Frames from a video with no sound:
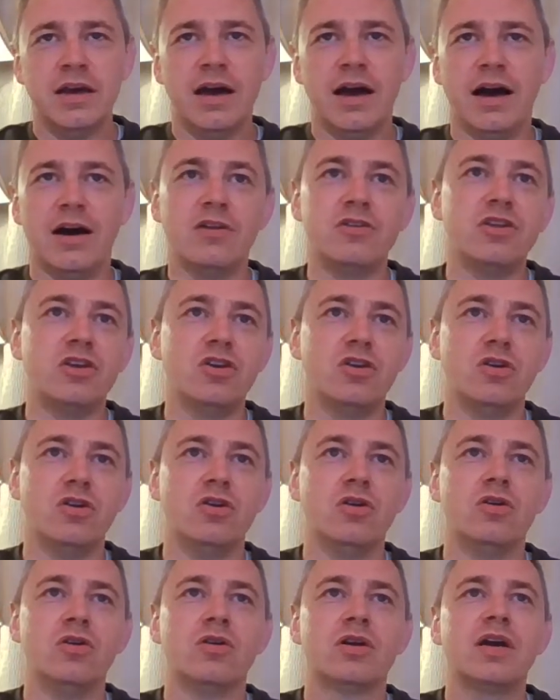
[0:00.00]
how do
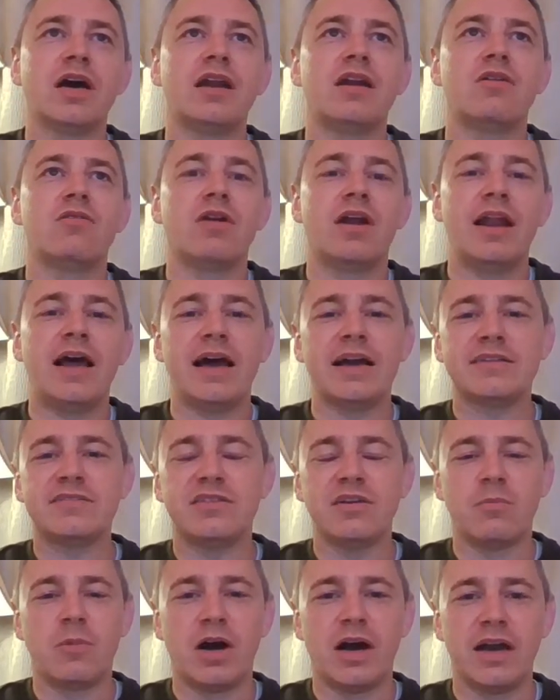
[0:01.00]
you kind of relax
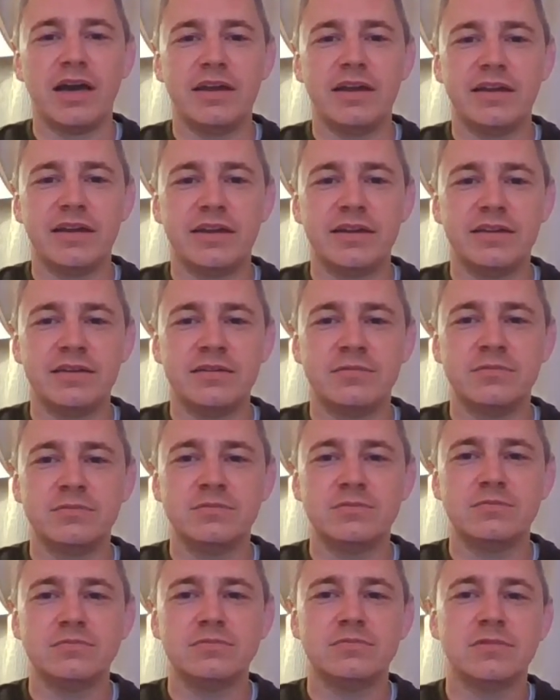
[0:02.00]
your mind and
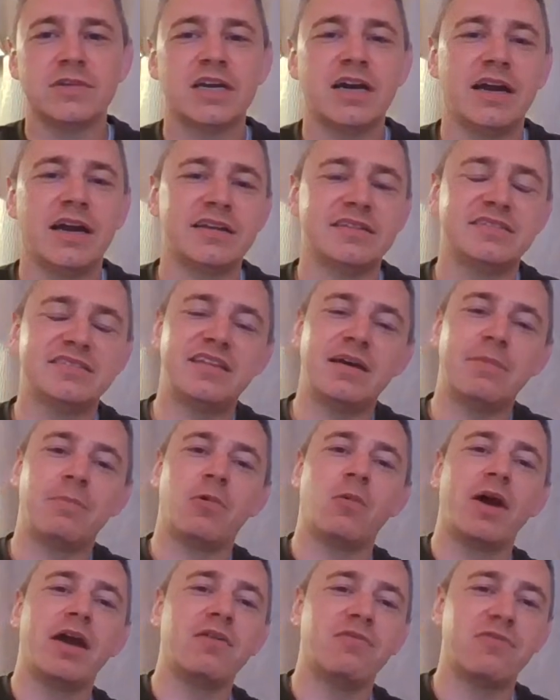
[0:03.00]
kind of step
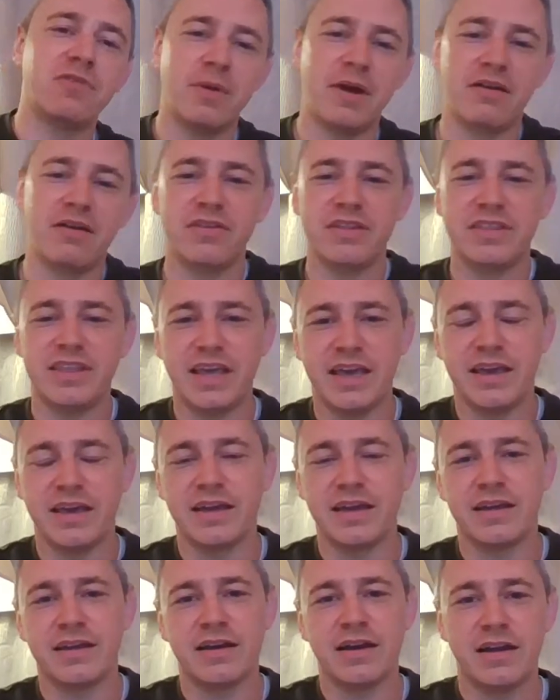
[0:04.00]
away from everything
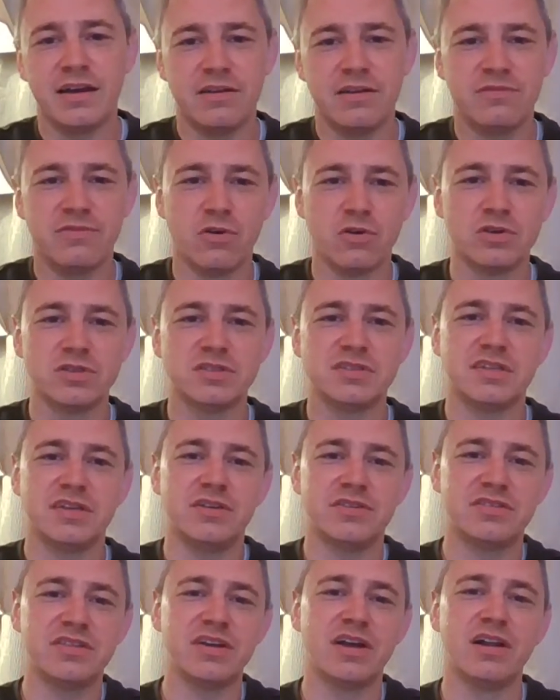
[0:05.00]
and kind of focus on
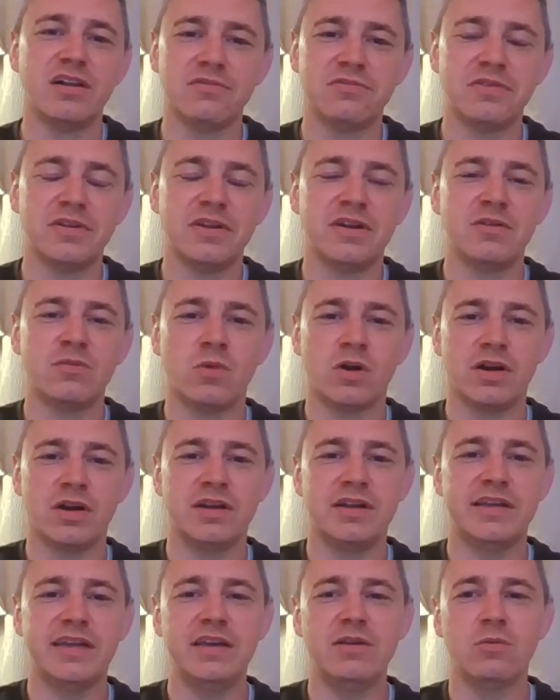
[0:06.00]
yourself. And one
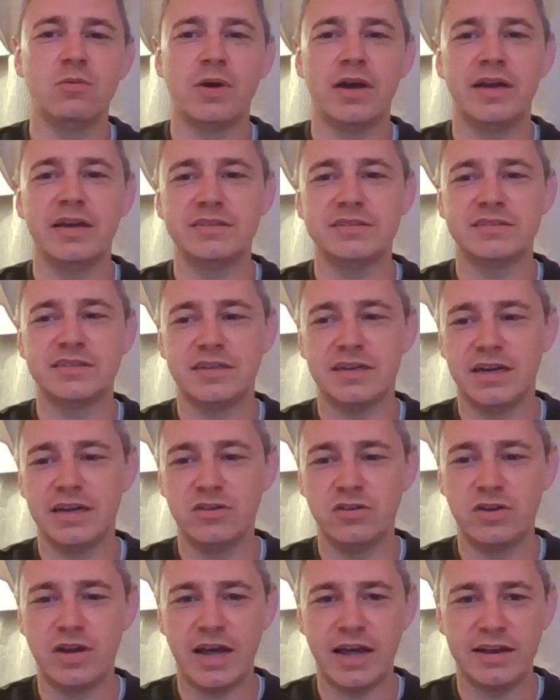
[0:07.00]
of the key ways that I
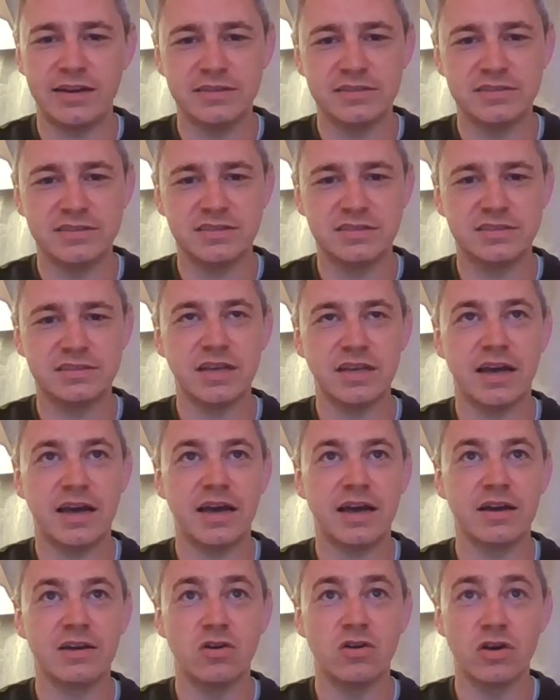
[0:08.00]
do that is
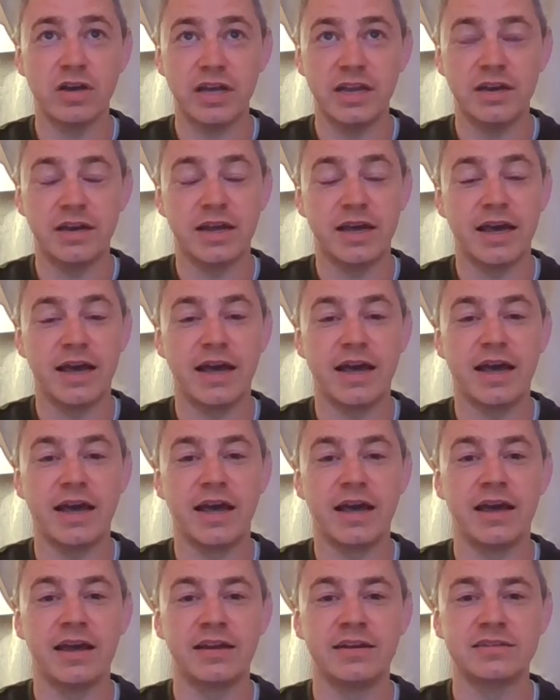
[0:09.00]
cooking
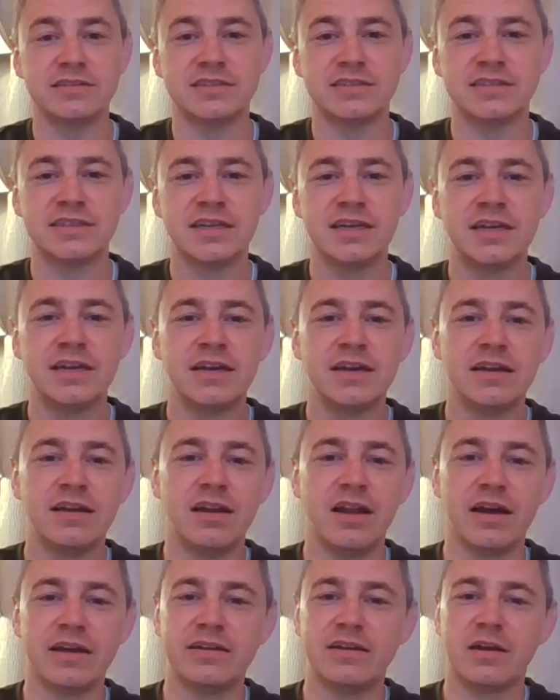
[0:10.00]
and
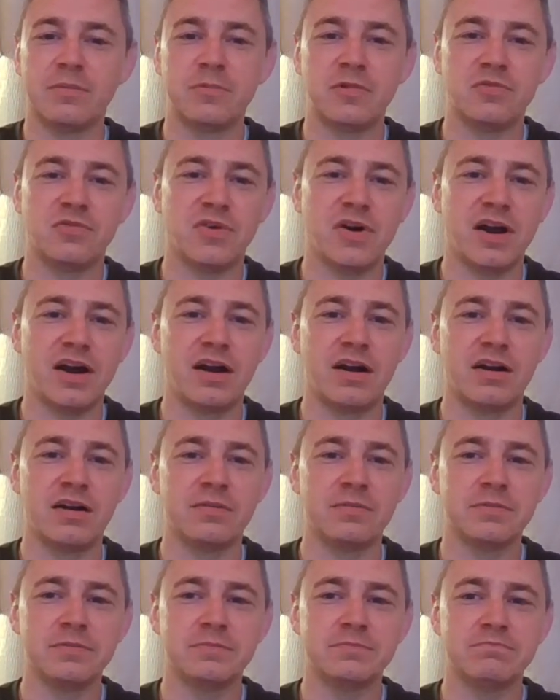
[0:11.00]
lighting up the
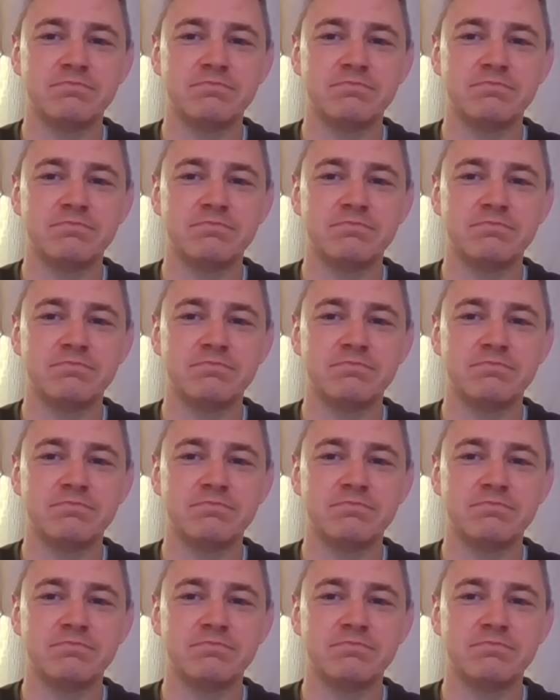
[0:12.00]
fire